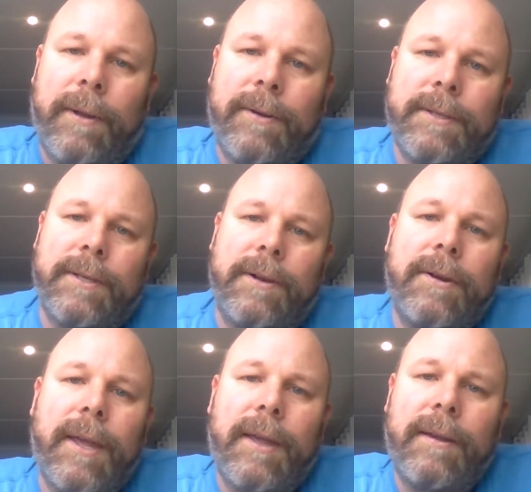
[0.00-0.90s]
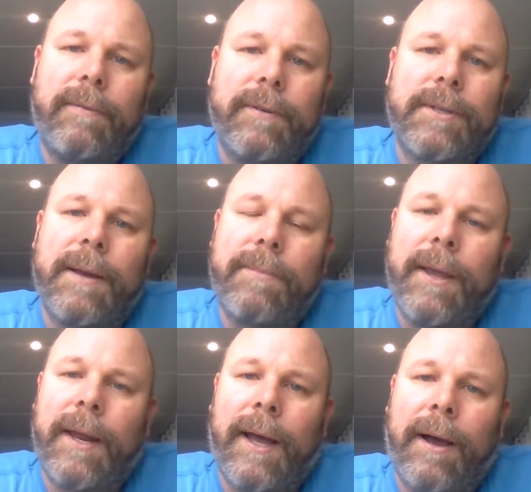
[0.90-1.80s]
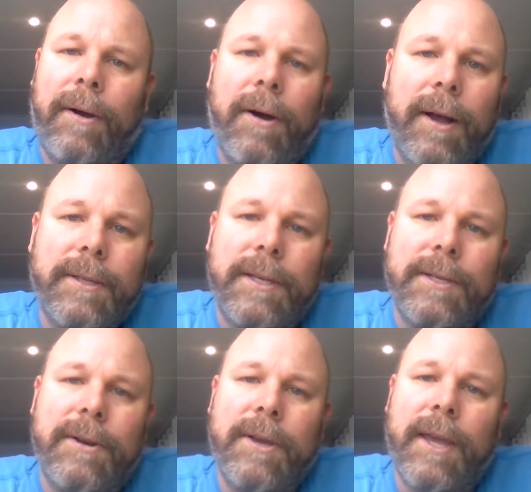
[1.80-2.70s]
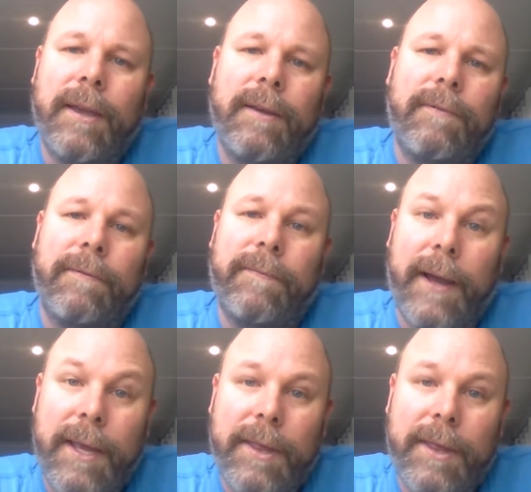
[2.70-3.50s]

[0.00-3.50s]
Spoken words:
because he's looking for something in our hearts. He's looking for faith.